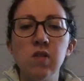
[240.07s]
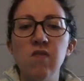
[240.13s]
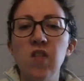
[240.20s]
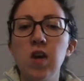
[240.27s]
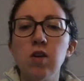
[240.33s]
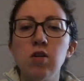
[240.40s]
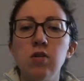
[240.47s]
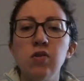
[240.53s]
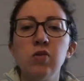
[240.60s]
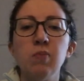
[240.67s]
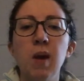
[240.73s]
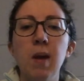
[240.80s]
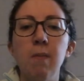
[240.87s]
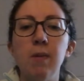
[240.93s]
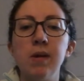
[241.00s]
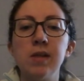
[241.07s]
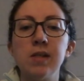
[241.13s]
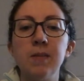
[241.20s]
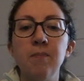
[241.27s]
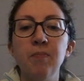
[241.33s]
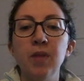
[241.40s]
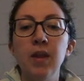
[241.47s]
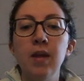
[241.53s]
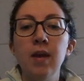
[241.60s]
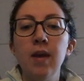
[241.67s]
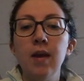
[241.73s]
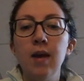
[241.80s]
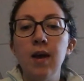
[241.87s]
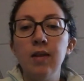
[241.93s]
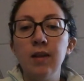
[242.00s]
their newspapers,
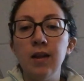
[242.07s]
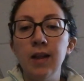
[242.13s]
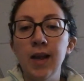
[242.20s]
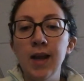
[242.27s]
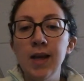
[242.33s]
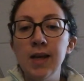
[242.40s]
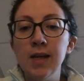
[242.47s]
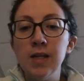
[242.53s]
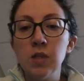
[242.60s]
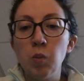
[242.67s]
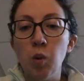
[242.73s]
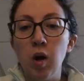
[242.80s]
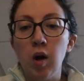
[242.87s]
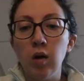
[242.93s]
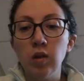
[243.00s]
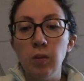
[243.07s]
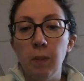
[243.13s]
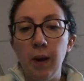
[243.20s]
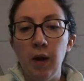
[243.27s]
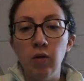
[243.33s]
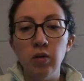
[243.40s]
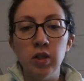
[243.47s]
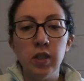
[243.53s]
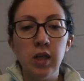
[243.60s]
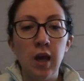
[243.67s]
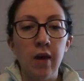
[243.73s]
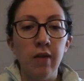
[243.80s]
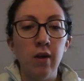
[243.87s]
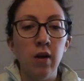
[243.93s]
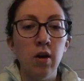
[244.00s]
and the ladies walked about
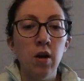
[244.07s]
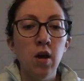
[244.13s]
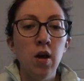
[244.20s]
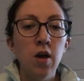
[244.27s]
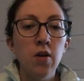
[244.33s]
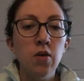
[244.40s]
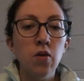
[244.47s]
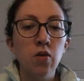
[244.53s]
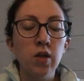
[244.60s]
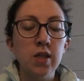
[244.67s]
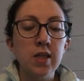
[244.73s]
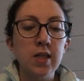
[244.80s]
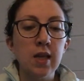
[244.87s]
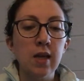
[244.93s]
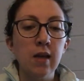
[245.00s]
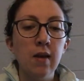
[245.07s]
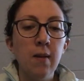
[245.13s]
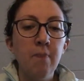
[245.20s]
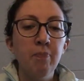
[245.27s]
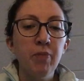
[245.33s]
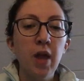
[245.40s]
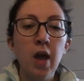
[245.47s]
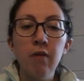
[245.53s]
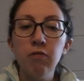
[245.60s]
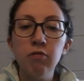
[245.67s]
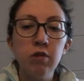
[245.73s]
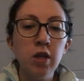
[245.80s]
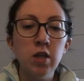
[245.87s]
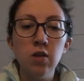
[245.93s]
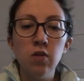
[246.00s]
together, noticing
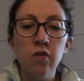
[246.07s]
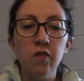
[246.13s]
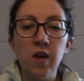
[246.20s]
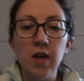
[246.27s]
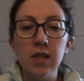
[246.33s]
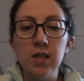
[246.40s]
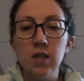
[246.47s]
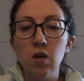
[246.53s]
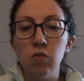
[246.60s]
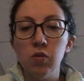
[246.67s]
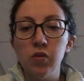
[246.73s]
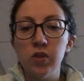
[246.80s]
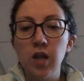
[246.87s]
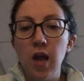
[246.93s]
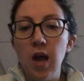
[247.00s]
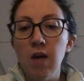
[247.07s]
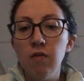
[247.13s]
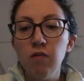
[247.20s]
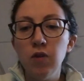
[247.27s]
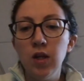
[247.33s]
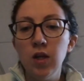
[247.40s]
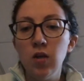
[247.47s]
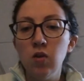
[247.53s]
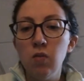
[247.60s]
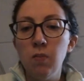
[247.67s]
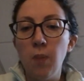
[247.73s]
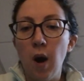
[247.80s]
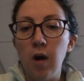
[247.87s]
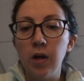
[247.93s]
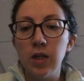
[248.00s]
every new face and almost every new
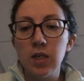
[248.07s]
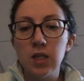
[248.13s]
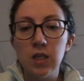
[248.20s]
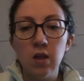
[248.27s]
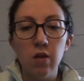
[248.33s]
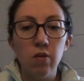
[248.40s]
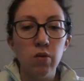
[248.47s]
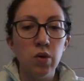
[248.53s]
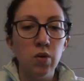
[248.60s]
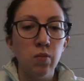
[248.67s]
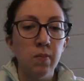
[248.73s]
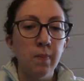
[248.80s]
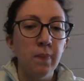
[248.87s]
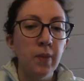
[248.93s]
bonnet in the room.